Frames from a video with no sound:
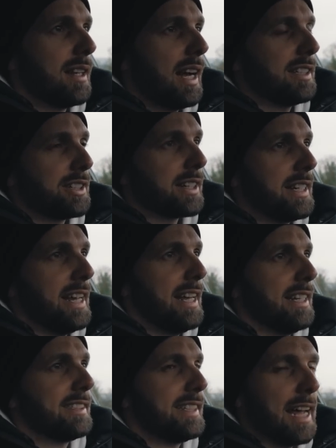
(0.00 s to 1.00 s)
as you can
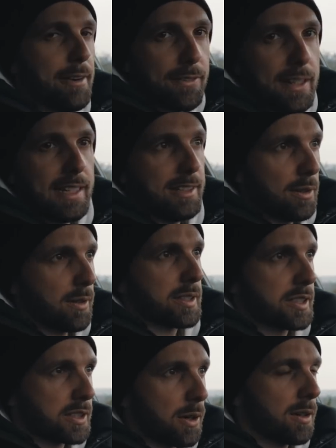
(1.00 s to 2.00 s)
hear, definitely not
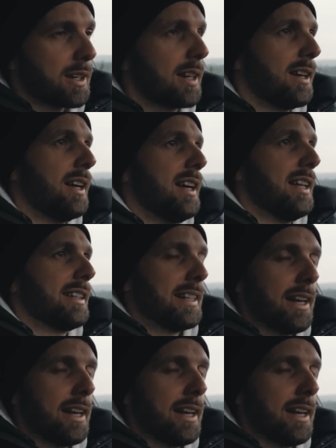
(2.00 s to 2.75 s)
stock. The